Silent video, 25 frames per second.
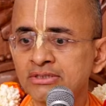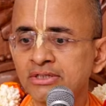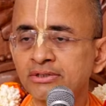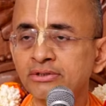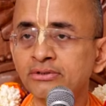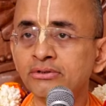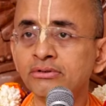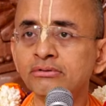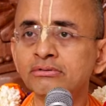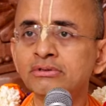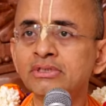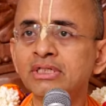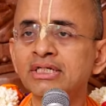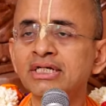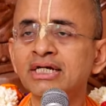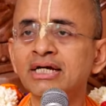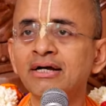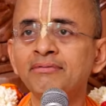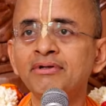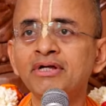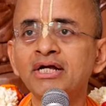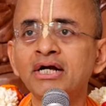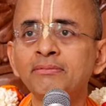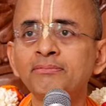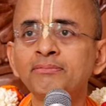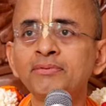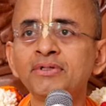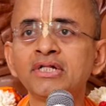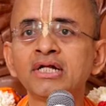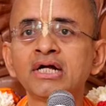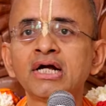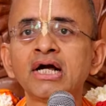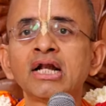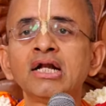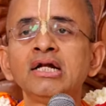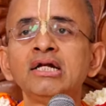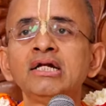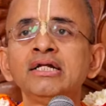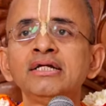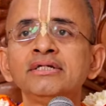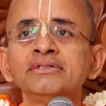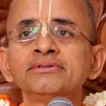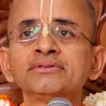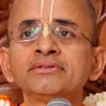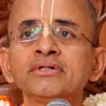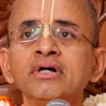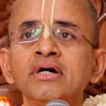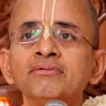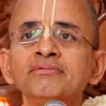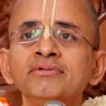there is a new thing coming up in the current
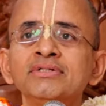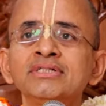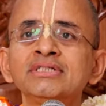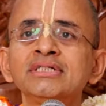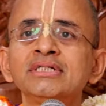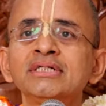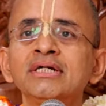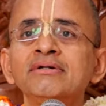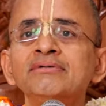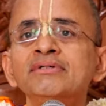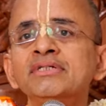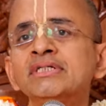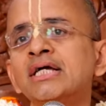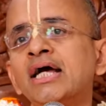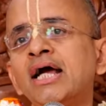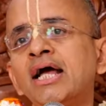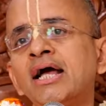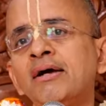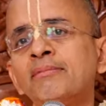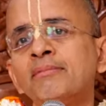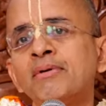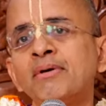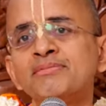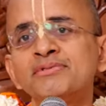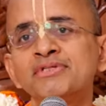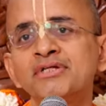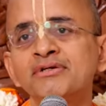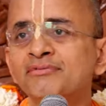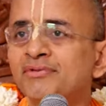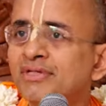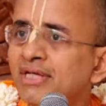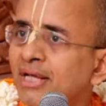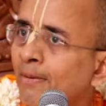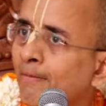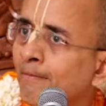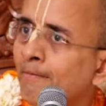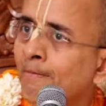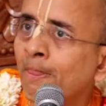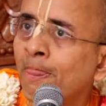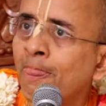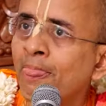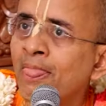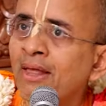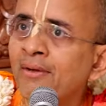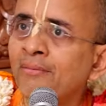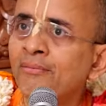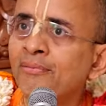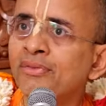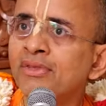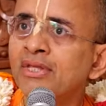days con which, uh, which I am observing,
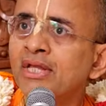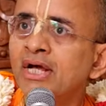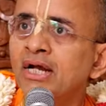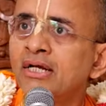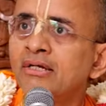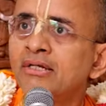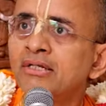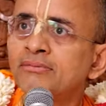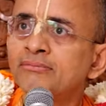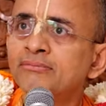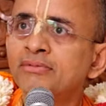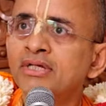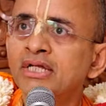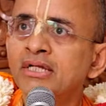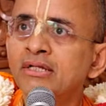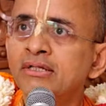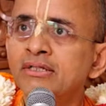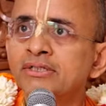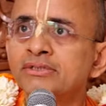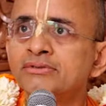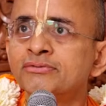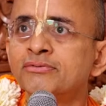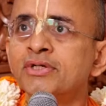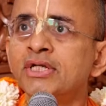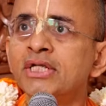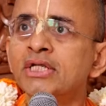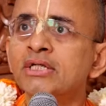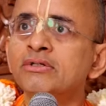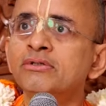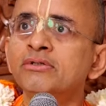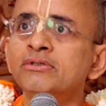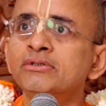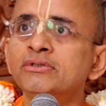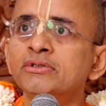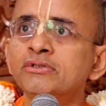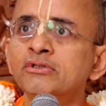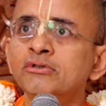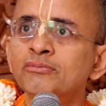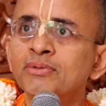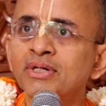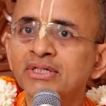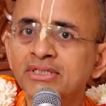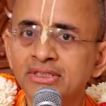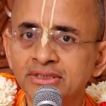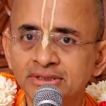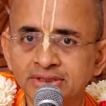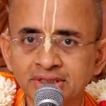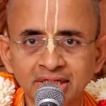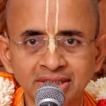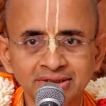that uh, it's very good to do
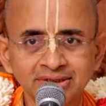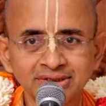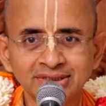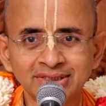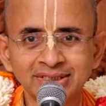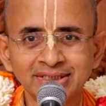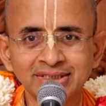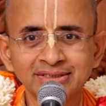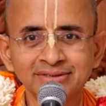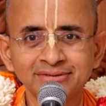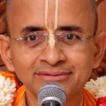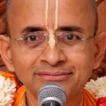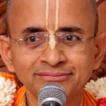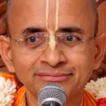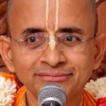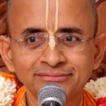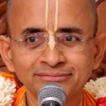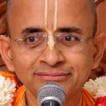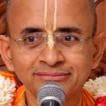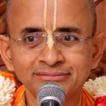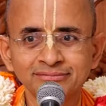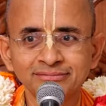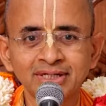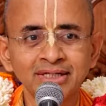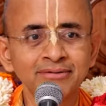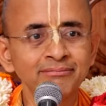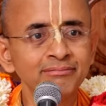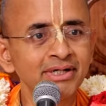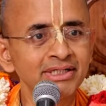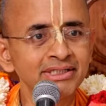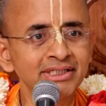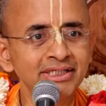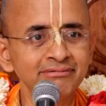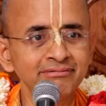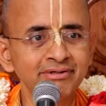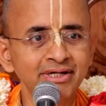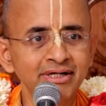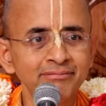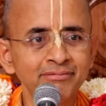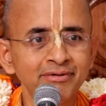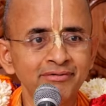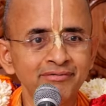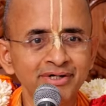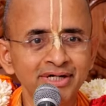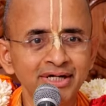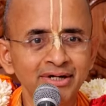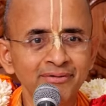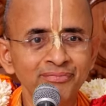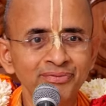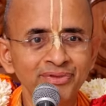Bhakti Shastri and Bhakti
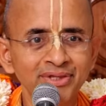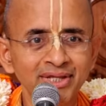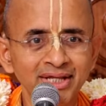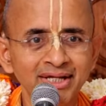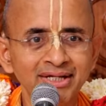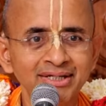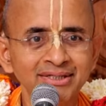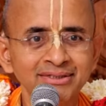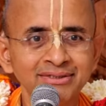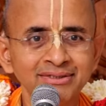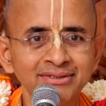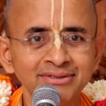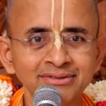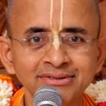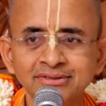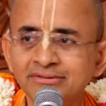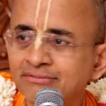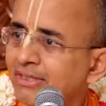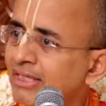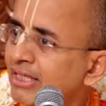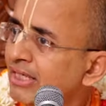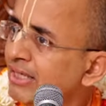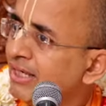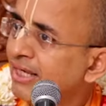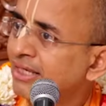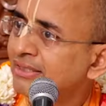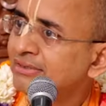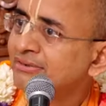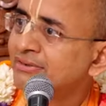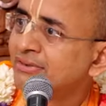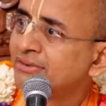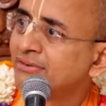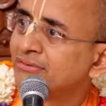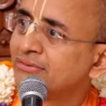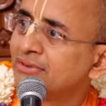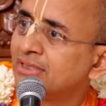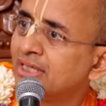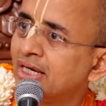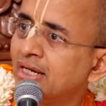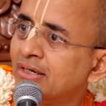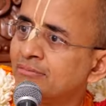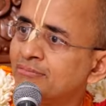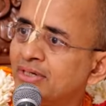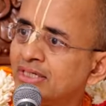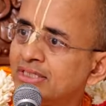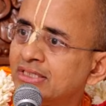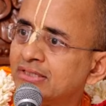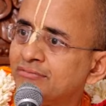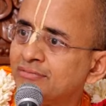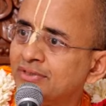Vaibhava. It's very nice to do that.
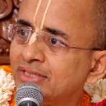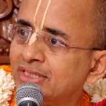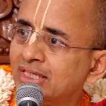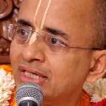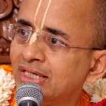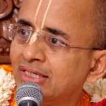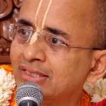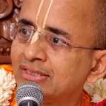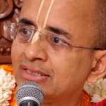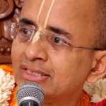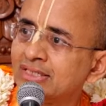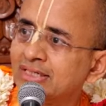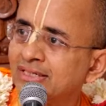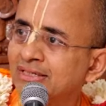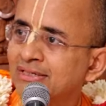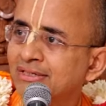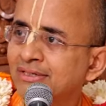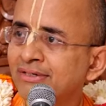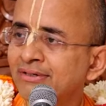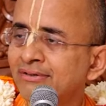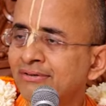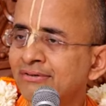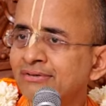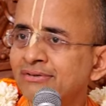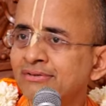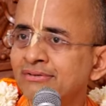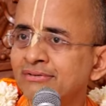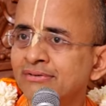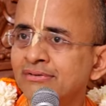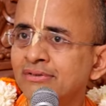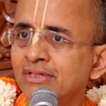And Bhakti Vedanta